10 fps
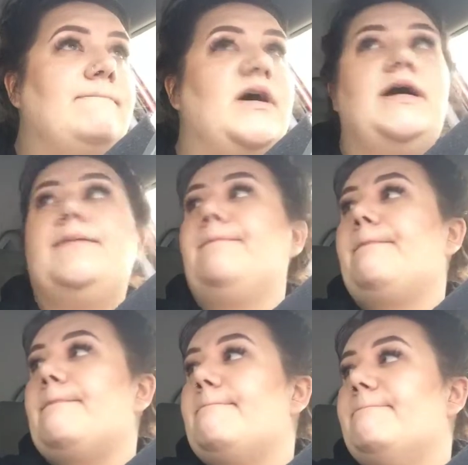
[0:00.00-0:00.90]
But
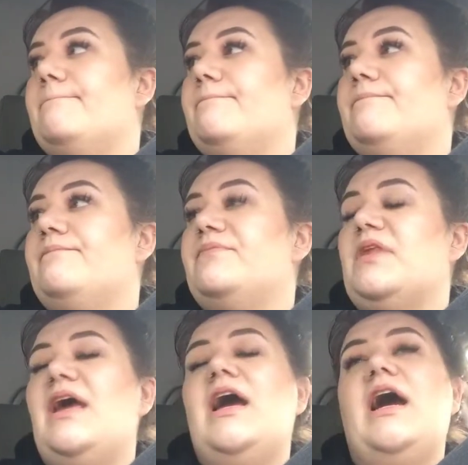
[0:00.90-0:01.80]

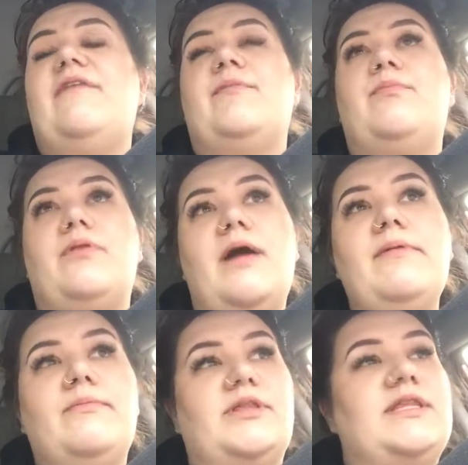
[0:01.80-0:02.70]
I have a
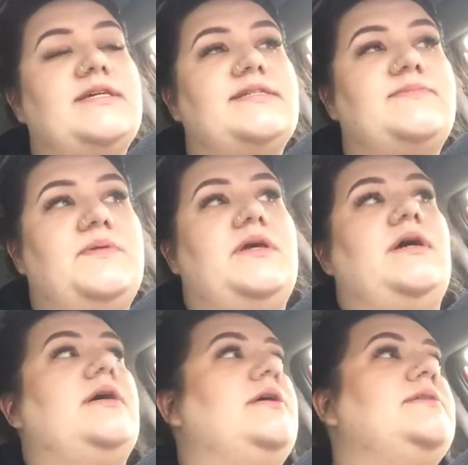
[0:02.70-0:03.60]
problem with this
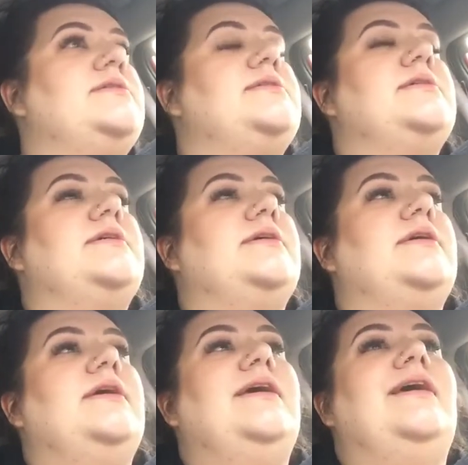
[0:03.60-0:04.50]
because
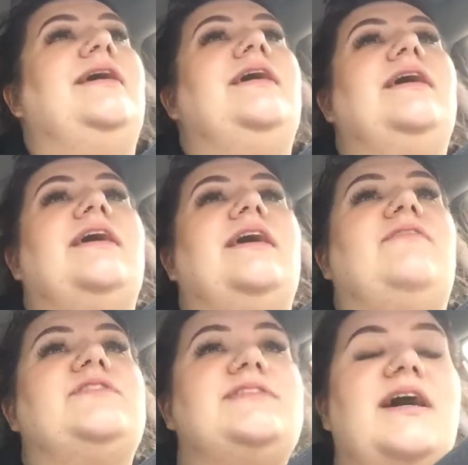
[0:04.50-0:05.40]

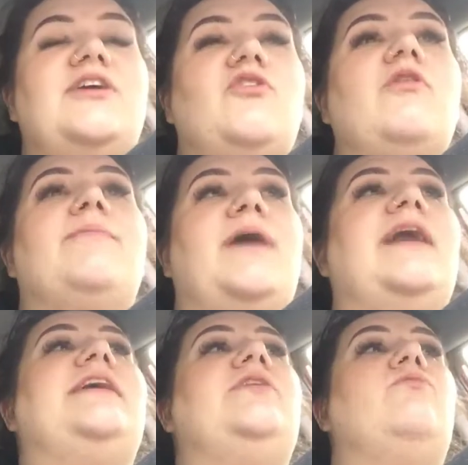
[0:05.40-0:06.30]
if it's not your
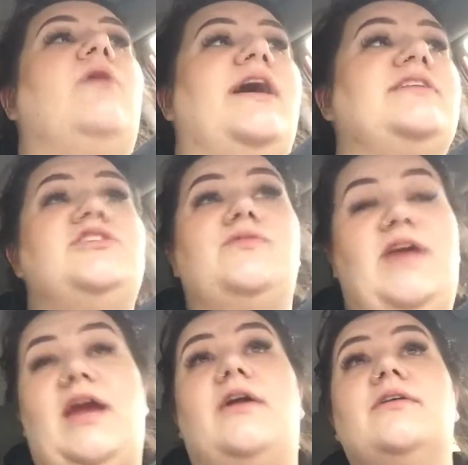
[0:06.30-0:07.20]
body, why do you
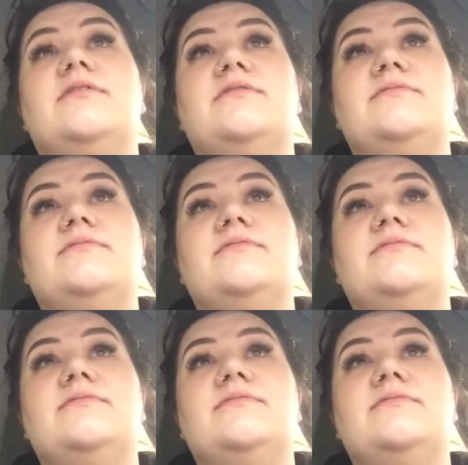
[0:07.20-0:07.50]
care?